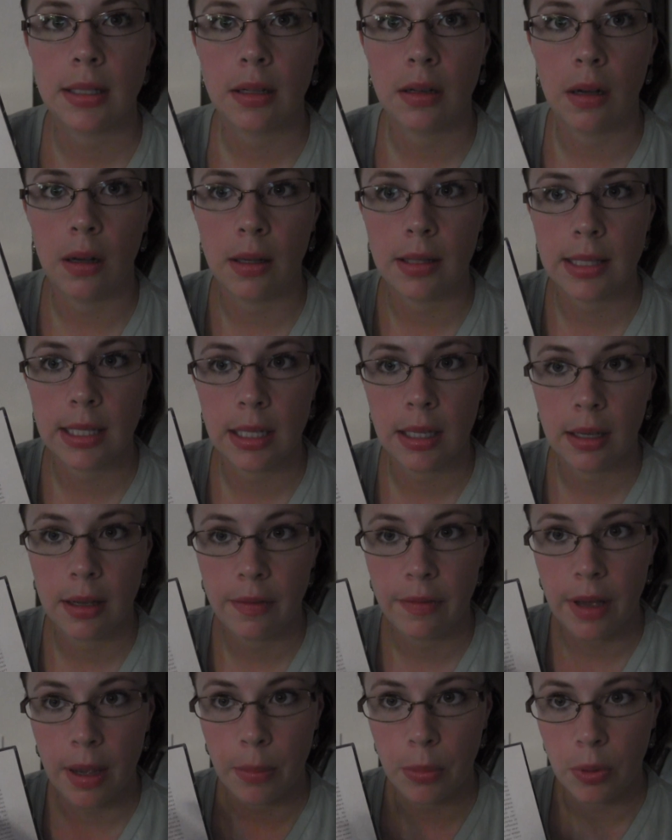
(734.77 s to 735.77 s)
causing
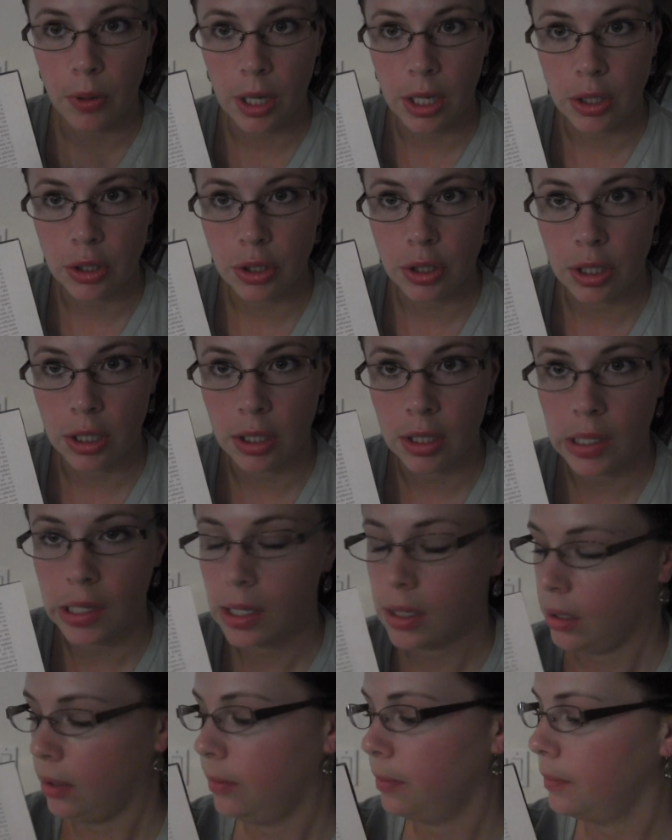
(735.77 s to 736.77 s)

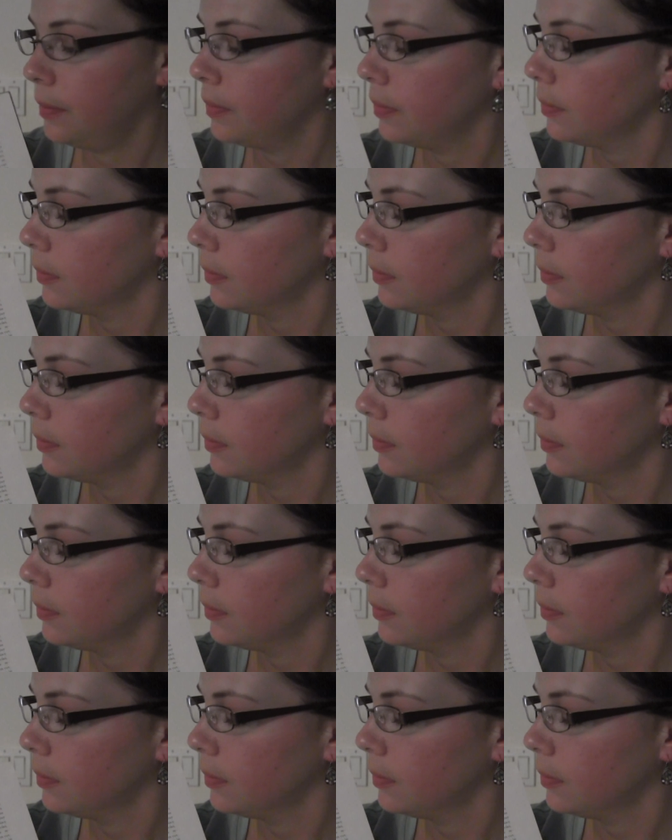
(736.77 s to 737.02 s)
evaporation,